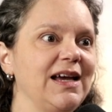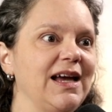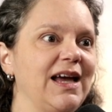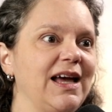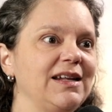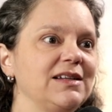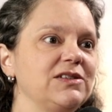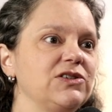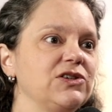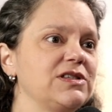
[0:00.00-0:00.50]

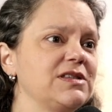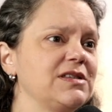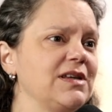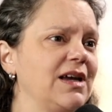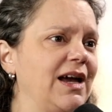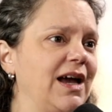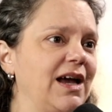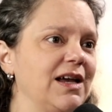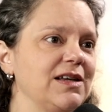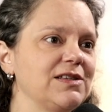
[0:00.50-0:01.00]
and just
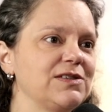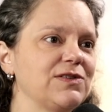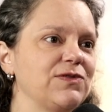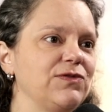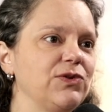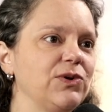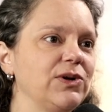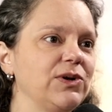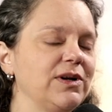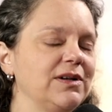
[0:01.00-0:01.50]
ask
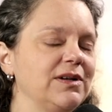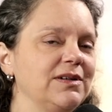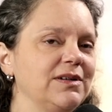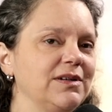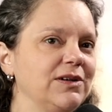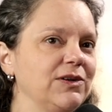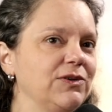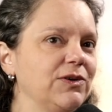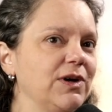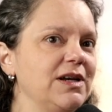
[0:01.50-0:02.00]
for
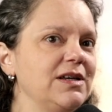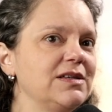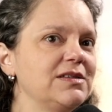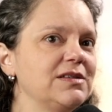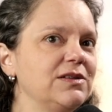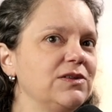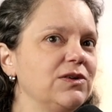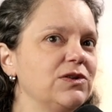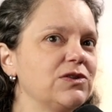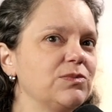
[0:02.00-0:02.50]
grace
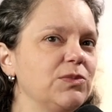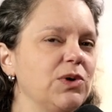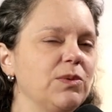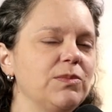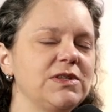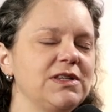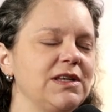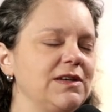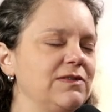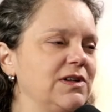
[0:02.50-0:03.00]
in those
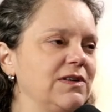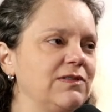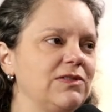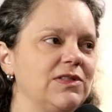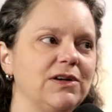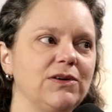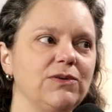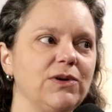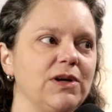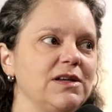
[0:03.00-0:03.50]
moments, even if
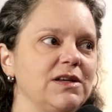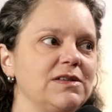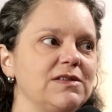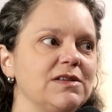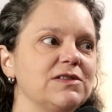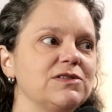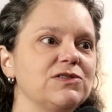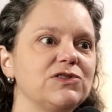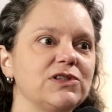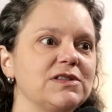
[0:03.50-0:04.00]
the grace
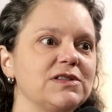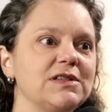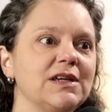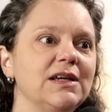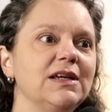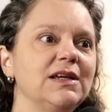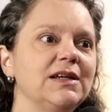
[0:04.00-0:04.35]
is just